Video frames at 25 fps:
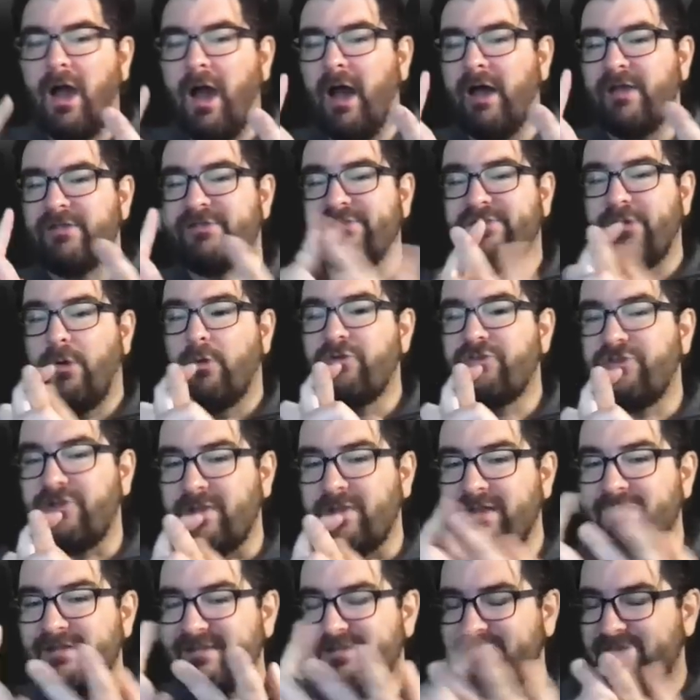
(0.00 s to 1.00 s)

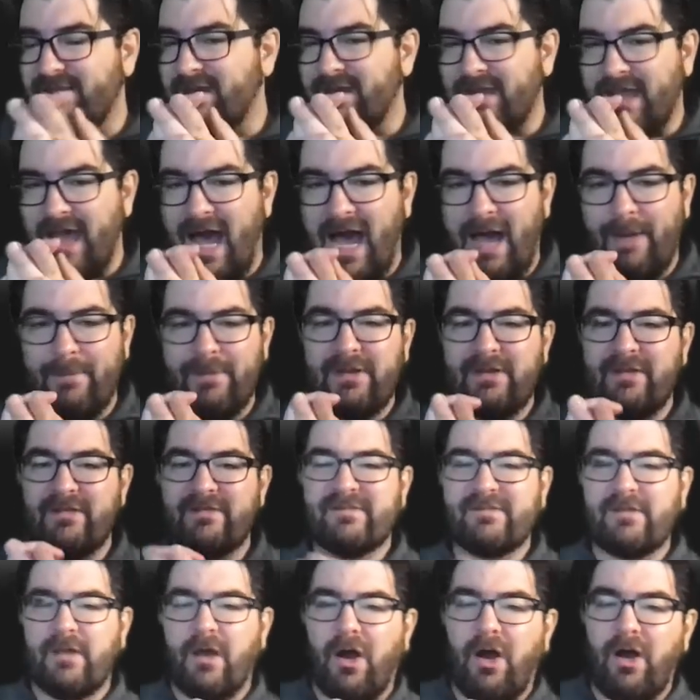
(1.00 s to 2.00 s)
Socialists and
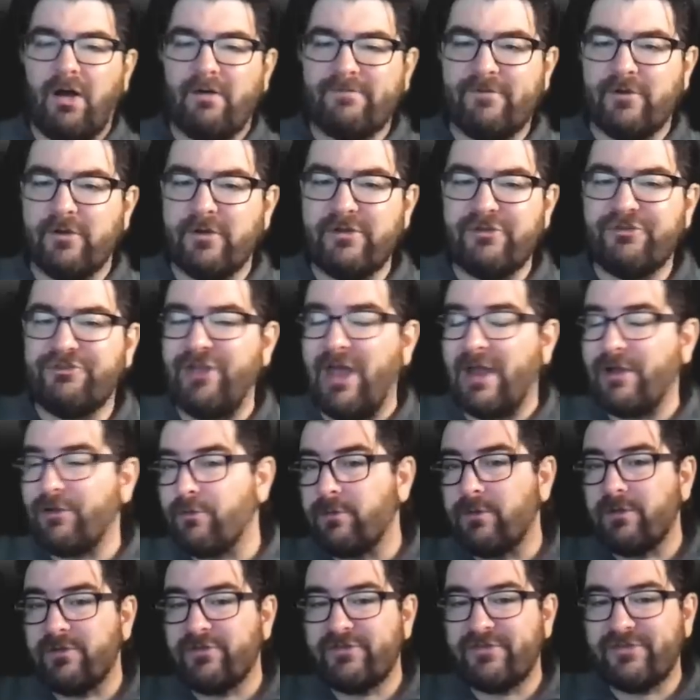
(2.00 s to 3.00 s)
communists call for a
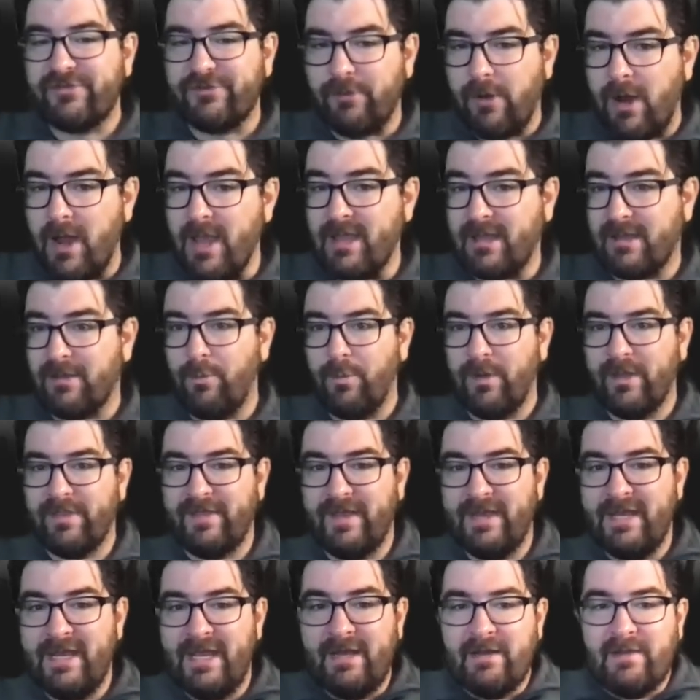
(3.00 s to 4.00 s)
general strike
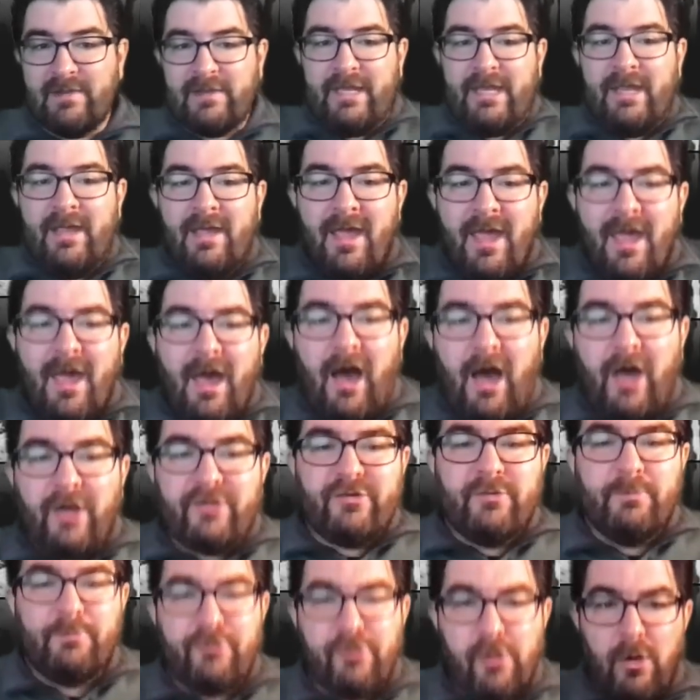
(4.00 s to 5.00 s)
within Italy
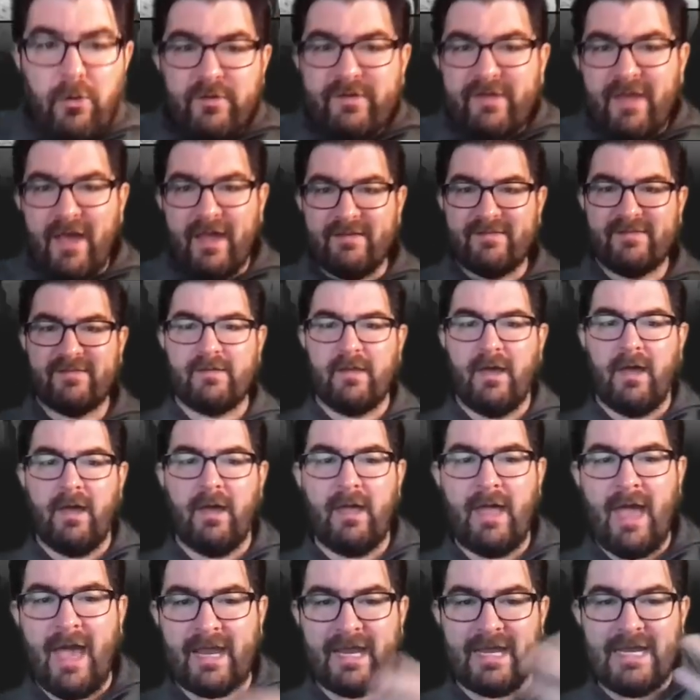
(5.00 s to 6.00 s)
to protest
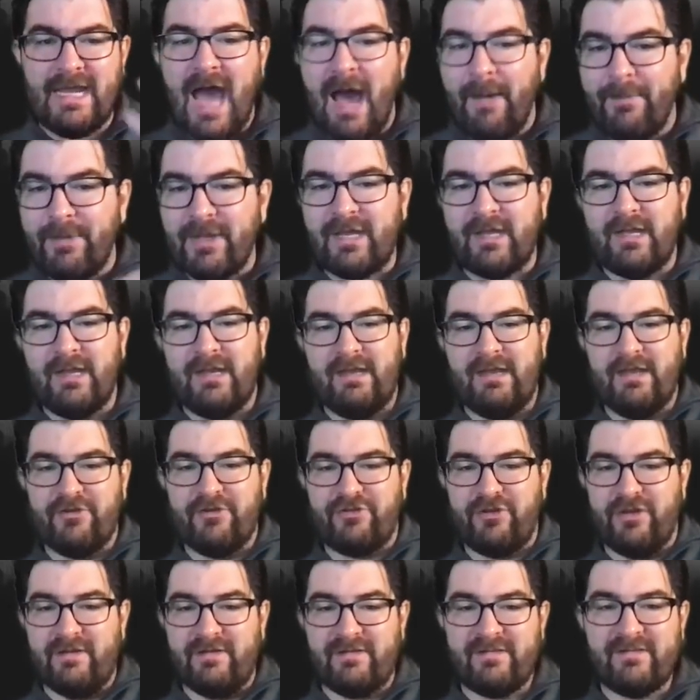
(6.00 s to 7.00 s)
economic
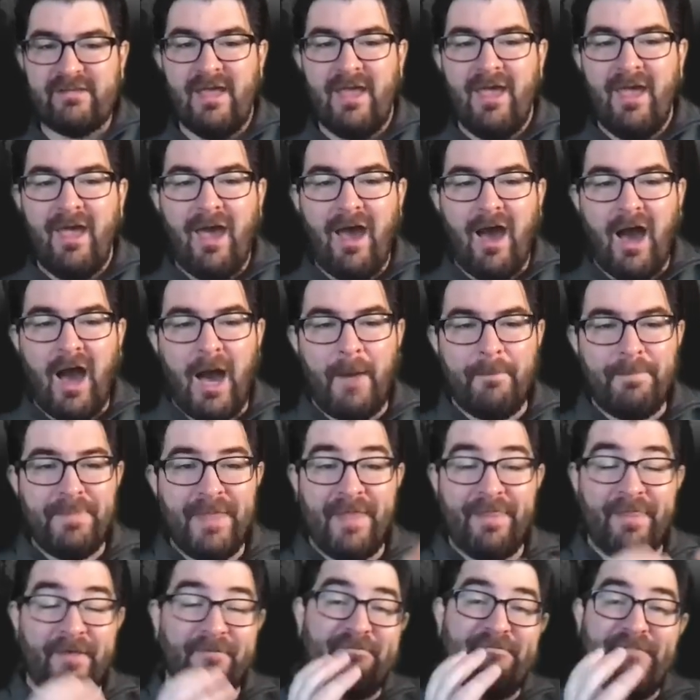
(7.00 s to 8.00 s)
conditions.
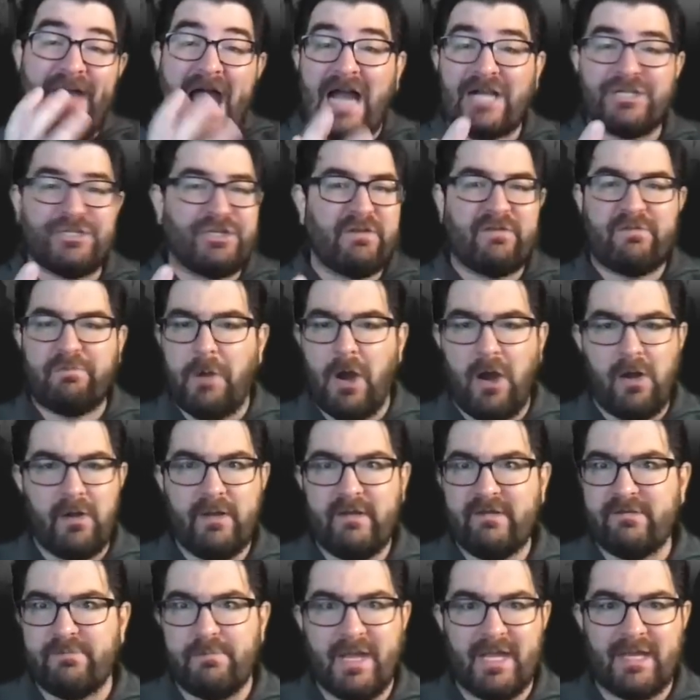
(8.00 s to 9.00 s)
And the fascist
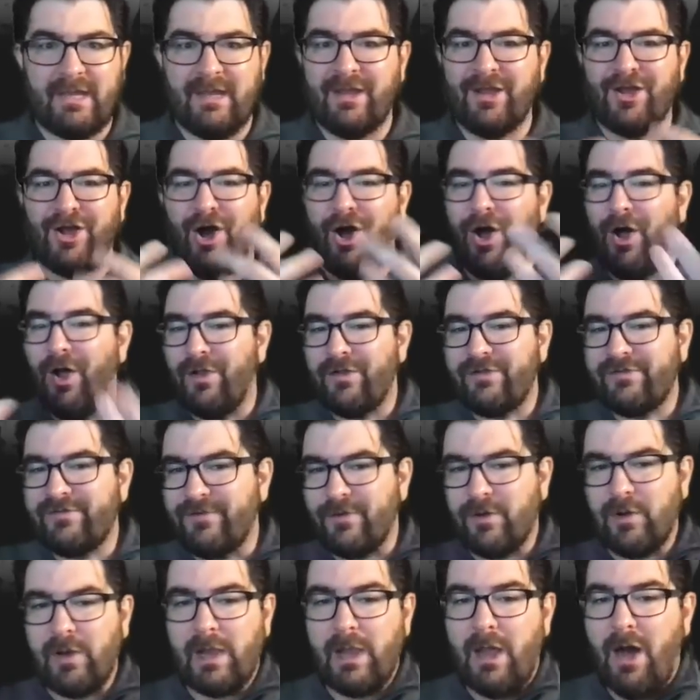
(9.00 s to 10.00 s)
parties making calls
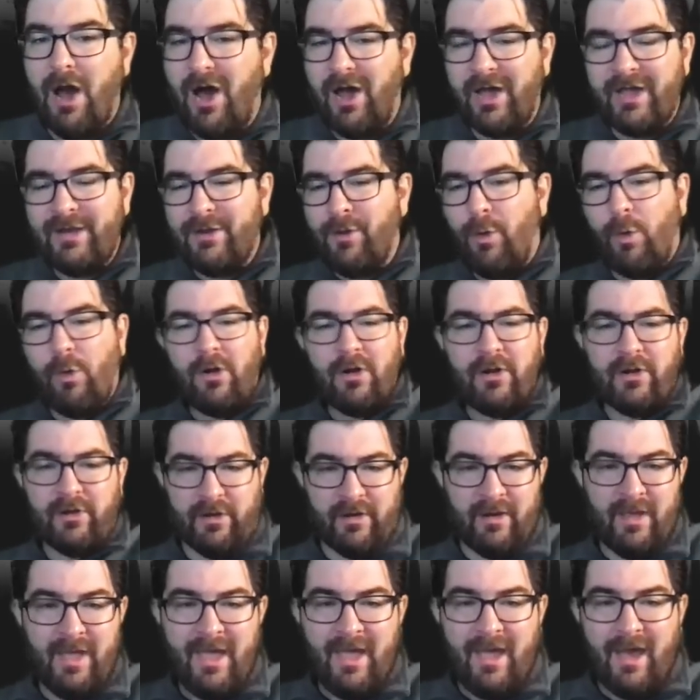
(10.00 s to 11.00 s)
for law and order.